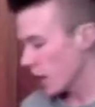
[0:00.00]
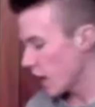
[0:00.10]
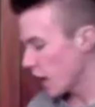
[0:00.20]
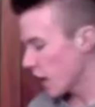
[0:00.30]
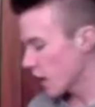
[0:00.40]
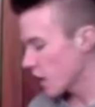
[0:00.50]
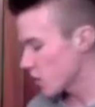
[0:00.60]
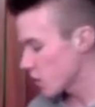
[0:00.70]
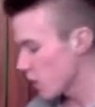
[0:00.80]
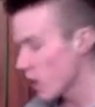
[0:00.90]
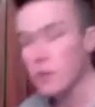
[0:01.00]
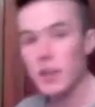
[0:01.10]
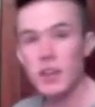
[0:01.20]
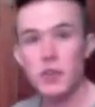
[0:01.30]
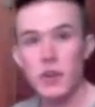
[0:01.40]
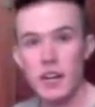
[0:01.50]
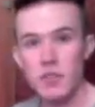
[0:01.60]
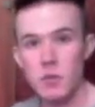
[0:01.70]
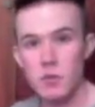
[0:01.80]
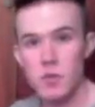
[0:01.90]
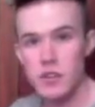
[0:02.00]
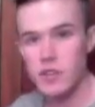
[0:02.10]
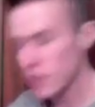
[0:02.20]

and, following the grain of the wood,